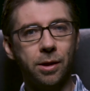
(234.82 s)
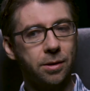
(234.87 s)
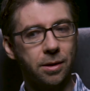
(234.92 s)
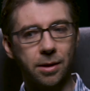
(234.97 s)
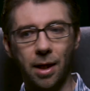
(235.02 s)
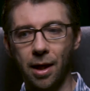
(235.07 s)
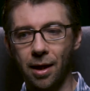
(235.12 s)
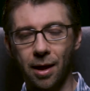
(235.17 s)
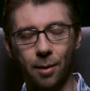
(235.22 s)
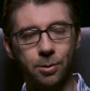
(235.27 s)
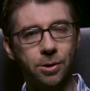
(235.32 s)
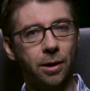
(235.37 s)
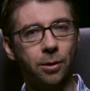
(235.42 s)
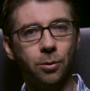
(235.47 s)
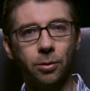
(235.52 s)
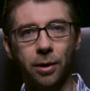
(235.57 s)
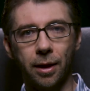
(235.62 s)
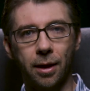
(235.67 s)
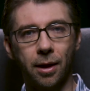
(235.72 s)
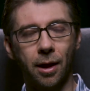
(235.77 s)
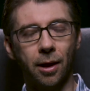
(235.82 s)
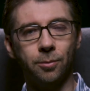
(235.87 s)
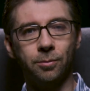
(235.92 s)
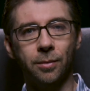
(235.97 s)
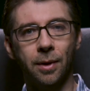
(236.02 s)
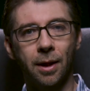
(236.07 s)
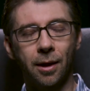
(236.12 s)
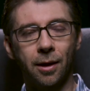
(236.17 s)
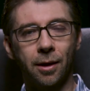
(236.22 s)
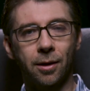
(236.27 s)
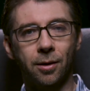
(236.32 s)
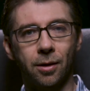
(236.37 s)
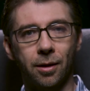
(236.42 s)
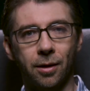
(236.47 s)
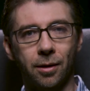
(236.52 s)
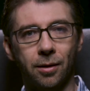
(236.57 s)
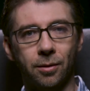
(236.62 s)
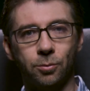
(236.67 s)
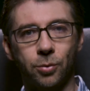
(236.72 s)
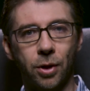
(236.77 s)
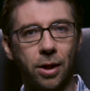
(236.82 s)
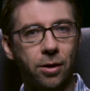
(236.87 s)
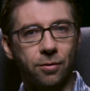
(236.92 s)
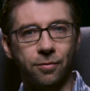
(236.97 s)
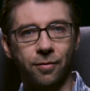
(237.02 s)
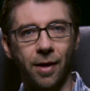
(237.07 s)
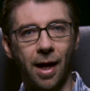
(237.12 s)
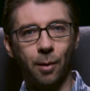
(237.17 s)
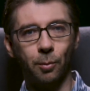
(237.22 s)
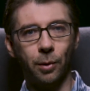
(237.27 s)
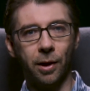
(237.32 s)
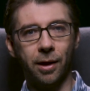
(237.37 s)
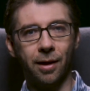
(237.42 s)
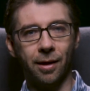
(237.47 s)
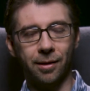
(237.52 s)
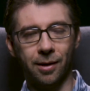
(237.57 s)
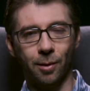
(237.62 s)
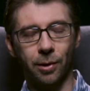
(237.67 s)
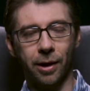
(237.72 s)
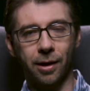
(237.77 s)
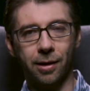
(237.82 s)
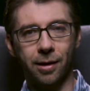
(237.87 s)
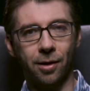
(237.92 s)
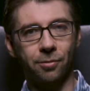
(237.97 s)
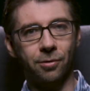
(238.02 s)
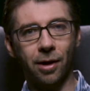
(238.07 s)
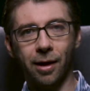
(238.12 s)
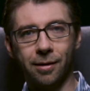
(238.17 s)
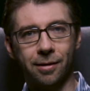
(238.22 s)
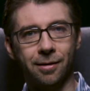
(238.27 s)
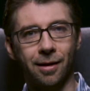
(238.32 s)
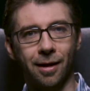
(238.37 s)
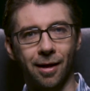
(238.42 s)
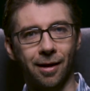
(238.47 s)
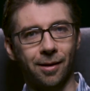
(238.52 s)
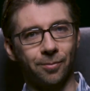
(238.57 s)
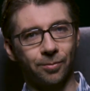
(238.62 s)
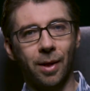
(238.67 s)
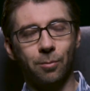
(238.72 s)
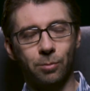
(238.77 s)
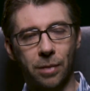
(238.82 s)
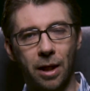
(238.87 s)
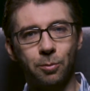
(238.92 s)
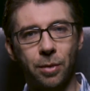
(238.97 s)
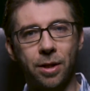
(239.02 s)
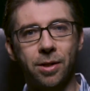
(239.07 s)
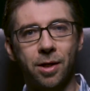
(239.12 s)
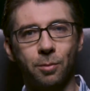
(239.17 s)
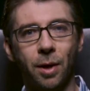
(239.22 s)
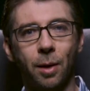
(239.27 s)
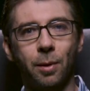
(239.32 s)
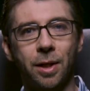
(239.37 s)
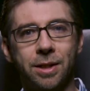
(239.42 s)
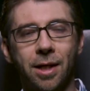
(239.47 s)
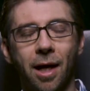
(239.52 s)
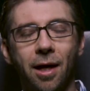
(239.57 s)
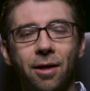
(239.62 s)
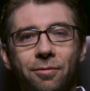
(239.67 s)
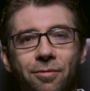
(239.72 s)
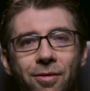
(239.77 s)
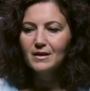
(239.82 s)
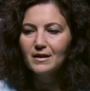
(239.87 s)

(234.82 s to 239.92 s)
he said, yeah, absolutely, come, bring your family. And I'm like, yeah, right, I'll be there by myself.